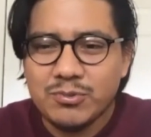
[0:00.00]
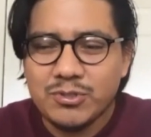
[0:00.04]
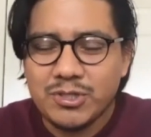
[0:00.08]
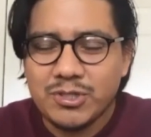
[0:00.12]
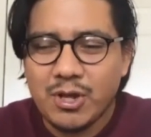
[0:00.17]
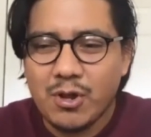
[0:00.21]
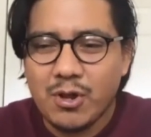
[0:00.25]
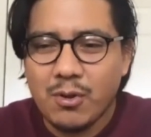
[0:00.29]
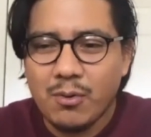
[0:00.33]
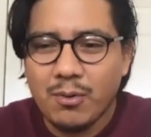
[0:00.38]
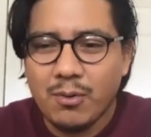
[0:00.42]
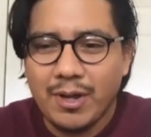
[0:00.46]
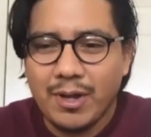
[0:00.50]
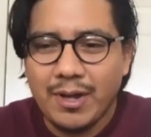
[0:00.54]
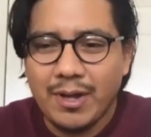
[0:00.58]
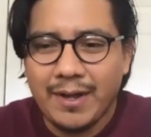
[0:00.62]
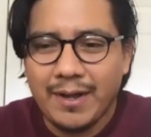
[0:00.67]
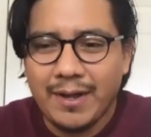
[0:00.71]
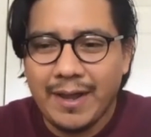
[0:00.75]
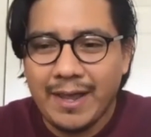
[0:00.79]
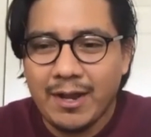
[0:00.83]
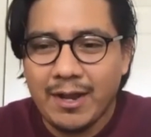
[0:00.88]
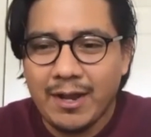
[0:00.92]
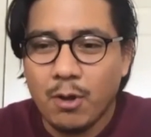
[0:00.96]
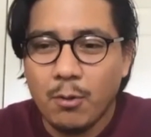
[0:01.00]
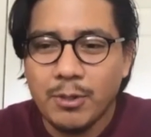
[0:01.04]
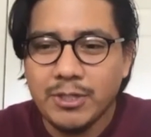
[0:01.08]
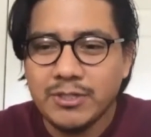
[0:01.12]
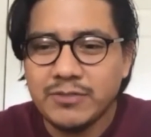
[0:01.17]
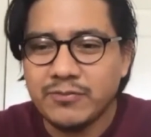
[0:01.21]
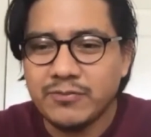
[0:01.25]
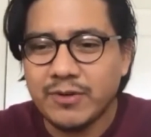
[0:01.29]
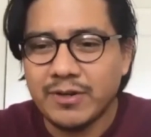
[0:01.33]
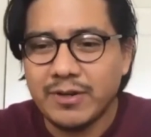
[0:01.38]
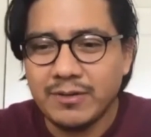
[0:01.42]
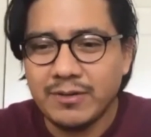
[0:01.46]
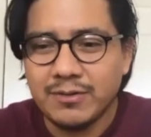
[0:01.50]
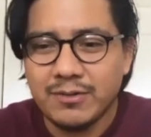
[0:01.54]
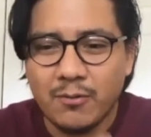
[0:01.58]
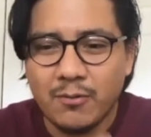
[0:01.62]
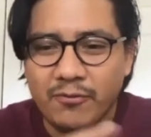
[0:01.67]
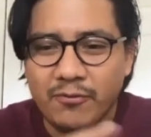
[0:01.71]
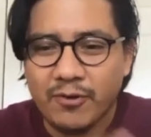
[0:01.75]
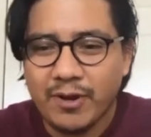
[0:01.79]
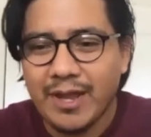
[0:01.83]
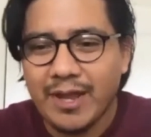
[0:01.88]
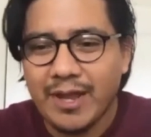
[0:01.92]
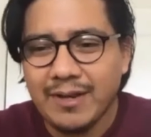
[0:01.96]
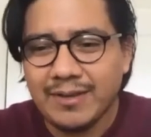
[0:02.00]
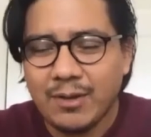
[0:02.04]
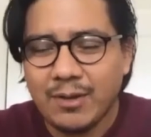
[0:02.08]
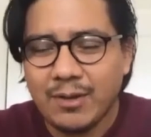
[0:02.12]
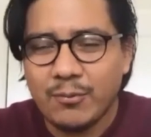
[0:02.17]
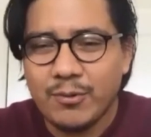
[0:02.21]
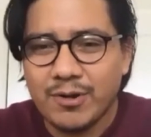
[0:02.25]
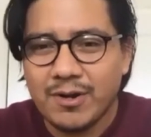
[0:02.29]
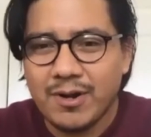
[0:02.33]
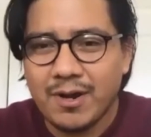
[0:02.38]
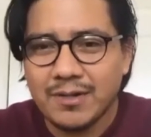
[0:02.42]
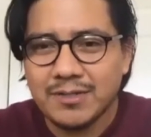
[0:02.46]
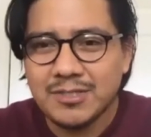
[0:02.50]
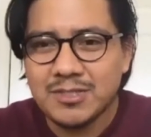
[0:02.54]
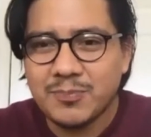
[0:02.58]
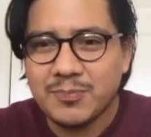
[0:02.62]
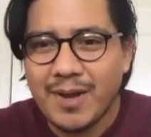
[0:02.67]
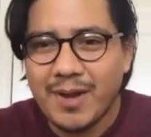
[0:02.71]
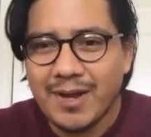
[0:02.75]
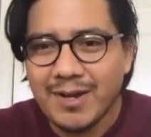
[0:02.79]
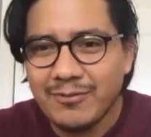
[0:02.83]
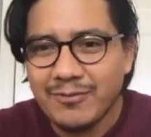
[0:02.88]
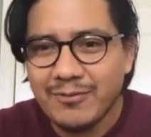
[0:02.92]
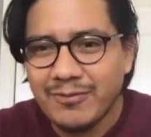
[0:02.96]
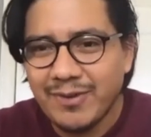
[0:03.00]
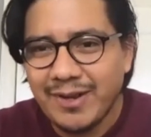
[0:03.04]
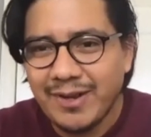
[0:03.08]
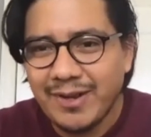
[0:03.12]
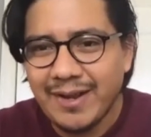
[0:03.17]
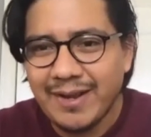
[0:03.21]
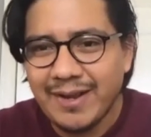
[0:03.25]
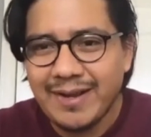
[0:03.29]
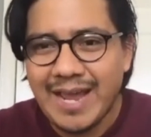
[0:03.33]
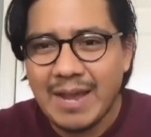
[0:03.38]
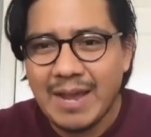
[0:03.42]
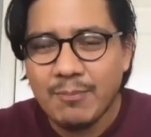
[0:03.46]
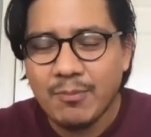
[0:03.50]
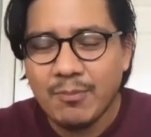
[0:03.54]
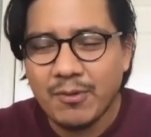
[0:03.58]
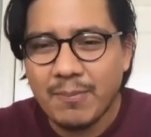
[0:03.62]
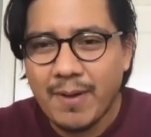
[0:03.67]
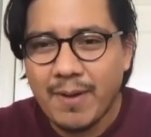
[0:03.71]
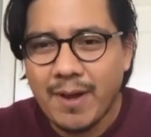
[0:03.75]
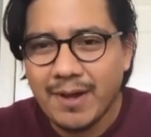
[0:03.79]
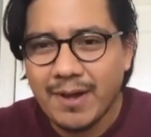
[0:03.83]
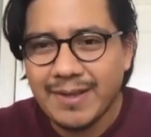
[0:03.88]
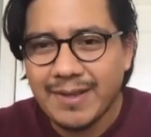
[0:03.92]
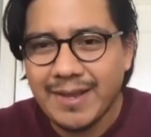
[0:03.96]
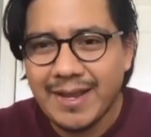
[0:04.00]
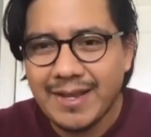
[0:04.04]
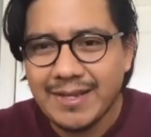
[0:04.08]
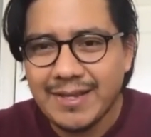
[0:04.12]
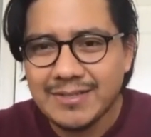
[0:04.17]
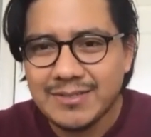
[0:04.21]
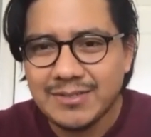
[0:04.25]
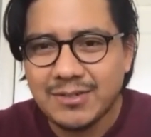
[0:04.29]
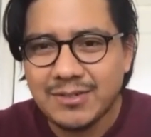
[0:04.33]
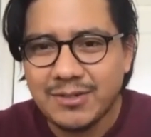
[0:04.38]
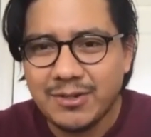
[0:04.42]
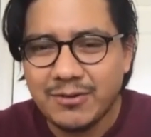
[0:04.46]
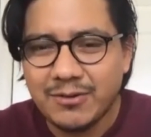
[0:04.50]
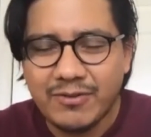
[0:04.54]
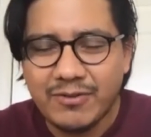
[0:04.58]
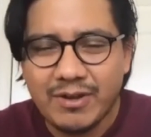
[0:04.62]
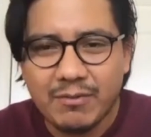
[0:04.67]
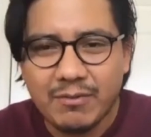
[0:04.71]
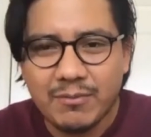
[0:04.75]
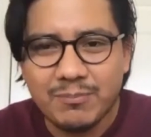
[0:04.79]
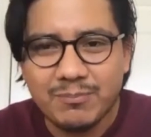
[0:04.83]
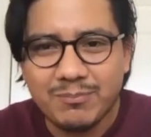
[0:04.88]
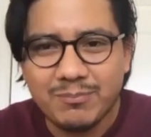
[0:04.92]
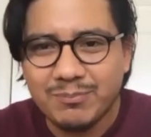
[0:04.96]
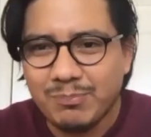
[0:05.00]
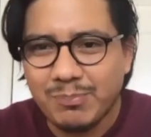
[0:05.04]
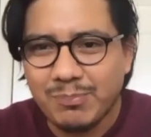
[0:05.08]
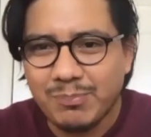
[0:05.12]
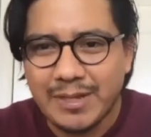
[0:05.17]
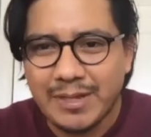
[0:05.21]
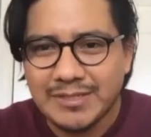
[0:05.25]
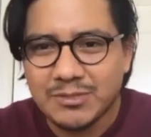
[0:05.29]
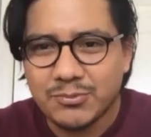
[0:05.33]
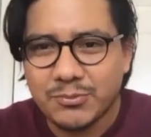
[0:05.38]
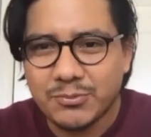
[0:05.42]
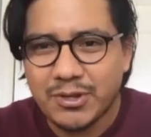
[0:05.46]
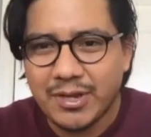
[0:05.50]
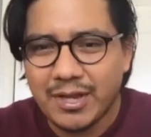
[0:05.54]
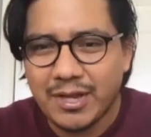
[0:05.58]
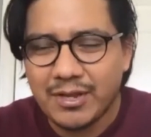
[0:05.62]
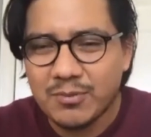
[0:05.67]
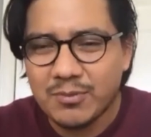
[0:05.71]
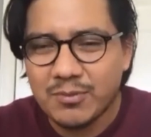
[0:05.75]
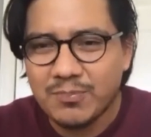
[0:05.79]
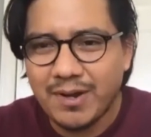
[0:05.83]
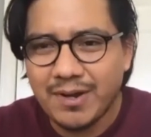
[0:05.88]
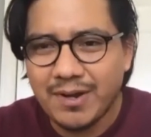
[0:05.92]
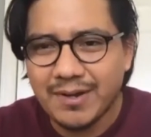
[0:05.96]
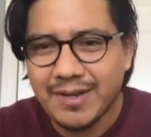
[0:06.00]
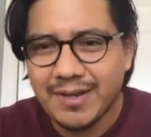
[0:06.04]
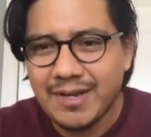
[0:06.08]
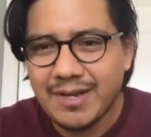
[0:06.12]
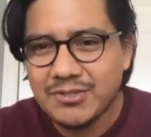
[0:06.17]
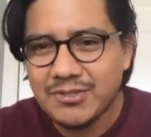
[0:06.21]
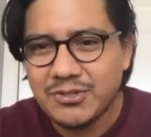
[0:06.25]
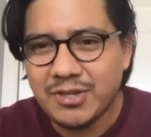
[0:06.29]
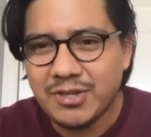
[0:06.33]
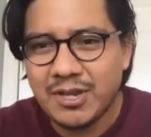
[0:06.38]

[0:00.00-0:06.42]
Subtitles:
So, and always don't forget that we're on Spotify and Apple Podcasts, or your favorite places where you get your podcasts.